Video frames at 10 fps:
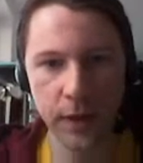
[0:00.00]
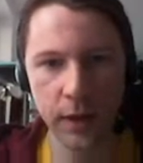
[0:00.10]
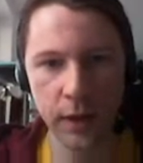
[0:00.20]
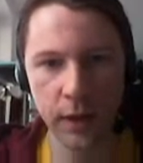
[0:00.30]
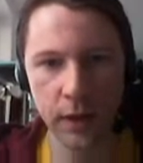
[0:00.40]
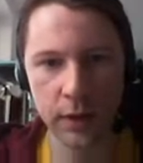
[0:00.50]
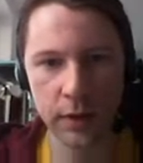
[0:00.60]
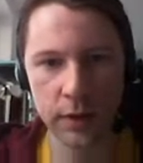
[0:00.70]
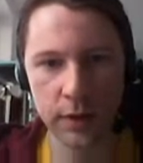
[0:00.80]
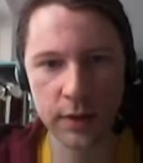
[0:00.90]

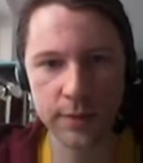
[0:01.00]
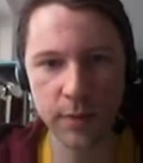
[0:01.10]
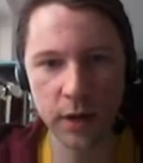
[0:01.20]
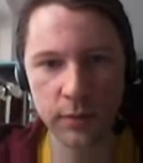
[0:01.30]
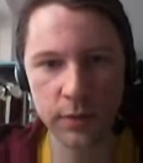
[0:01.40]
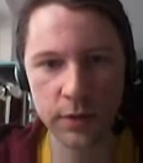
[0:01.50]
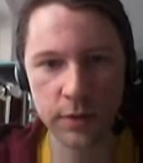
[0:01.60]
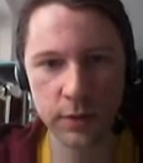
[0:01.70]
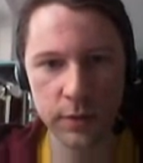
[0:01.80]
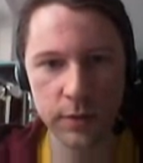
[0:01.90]
And this part
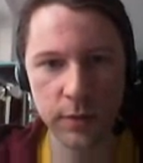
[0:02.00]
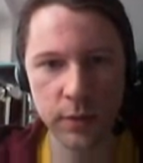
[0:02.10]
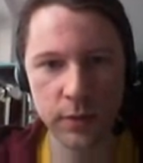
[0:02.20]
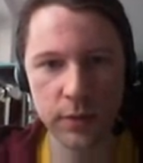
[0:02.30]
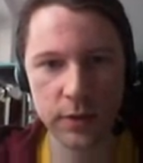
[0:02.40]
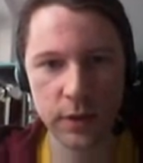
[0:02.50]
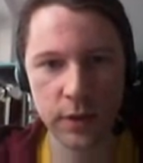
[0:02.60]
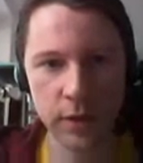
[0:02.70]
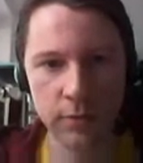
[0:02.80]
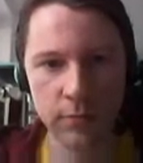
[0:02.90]
wasn't used because
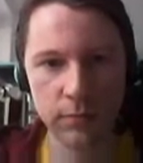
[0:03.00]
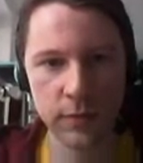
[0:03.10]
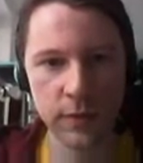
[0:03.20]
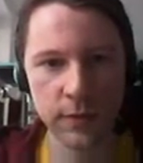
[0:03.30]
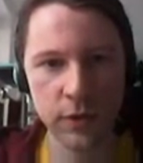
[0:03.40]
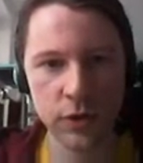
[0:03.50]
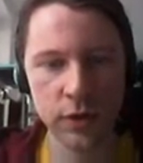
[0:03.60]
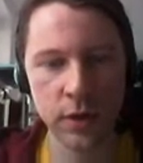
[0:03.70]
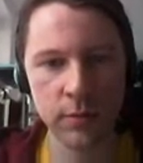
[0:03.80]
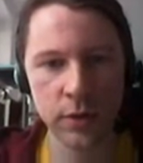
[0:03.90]
the
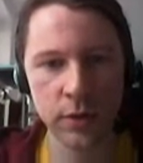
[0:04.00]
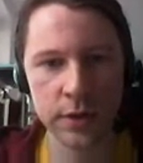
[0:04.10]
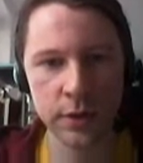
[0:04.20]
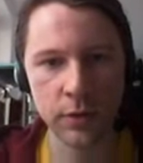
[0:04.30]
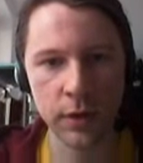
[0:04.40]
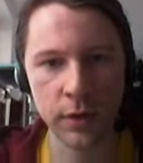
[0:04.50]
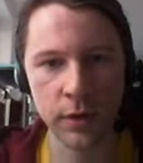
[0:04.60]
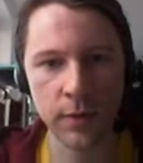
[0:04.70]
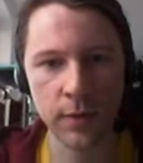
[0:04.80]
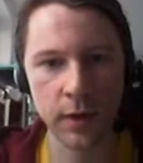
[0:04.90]
feature number 0
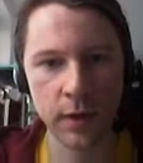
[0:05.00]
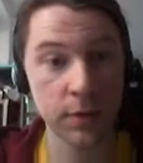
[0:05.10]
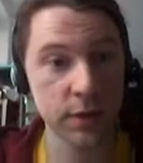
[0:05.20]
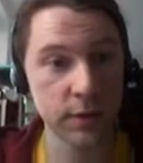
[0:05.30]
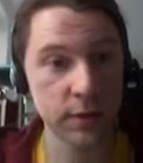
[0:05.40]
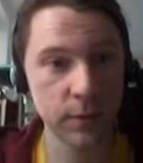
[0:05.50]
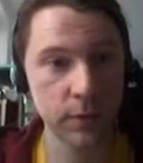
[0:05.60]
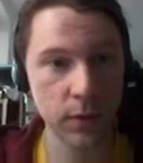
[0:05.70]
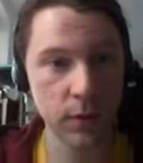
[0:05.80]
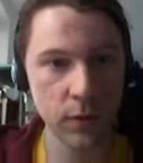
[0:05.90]
and 1 are present
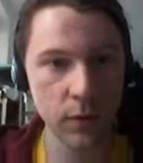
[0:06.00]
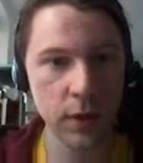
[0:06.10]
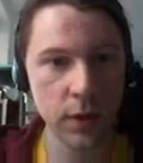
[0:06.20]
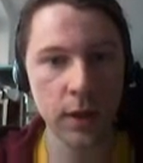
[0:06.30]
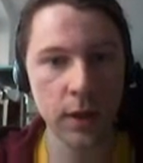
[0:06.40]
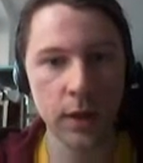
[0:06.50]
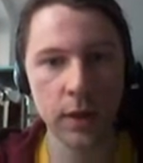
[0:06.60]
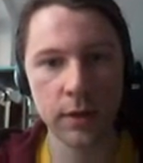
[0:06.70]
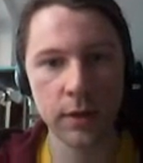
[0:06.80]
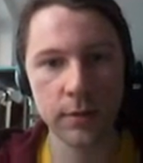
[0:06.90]
for all
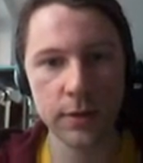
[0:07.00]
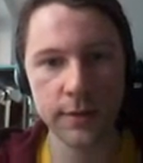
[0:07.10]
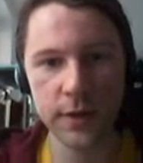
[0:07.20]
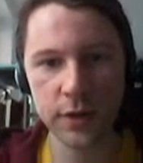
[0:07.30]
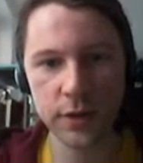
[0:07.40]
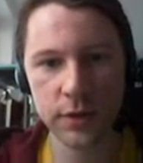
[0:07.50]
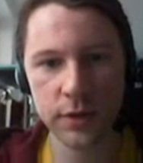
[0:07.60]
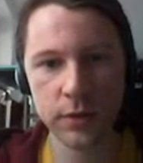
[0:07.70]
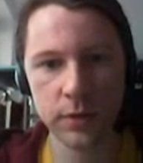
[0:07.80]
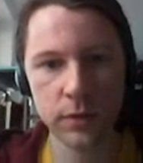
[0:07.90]
the observations,
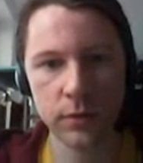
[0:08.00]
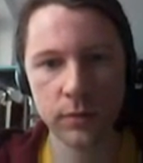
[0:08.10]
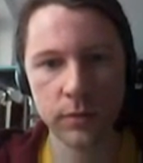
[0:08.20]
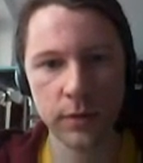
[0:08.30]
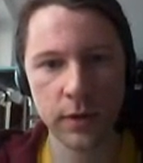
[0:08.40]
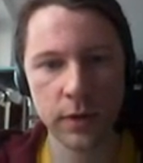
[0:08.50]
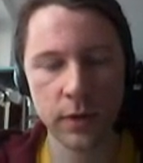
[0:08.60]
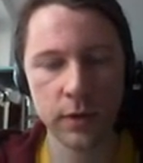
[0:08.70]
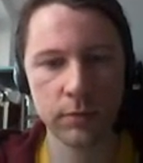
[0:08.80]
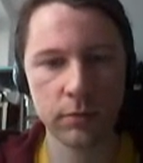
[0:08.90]
so
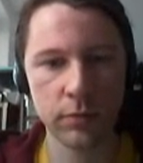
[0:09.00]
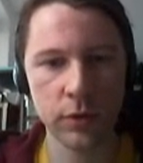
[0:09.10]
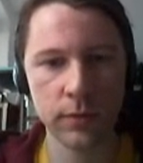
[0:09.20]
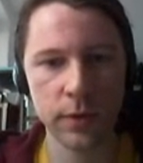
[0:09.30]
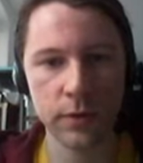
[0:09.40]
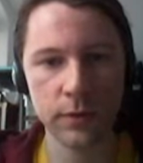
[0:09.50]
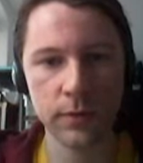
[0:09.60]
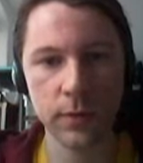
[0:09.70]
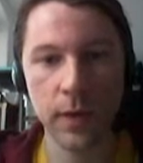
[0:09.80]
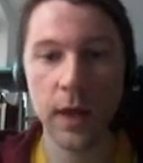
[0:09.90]
they're not very
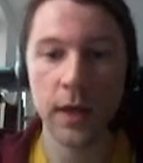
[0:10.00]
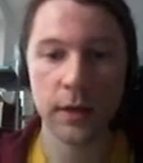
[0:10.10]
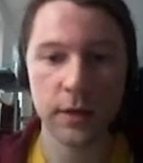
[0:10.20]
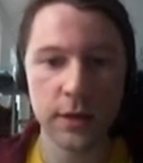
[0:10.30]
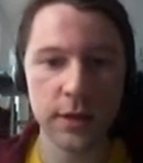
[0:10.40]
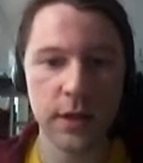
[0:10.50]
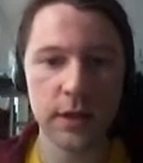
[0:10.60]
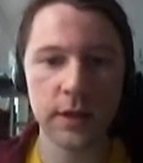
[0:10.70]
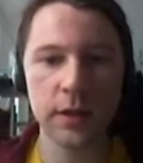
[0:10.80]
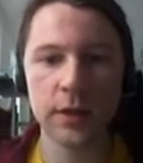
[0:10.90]
useful. The reason
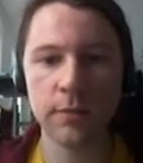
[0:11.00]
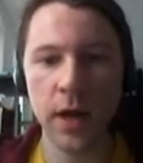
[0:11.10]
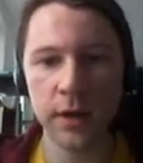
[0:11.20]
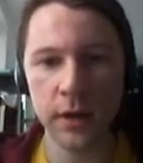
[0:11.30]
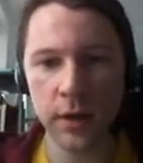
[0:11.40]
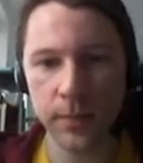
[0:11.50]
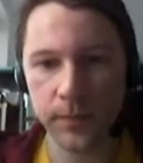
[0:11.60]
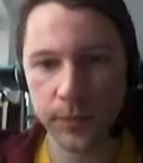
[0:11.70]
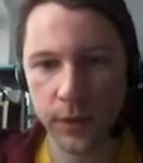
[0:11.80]
I did this binary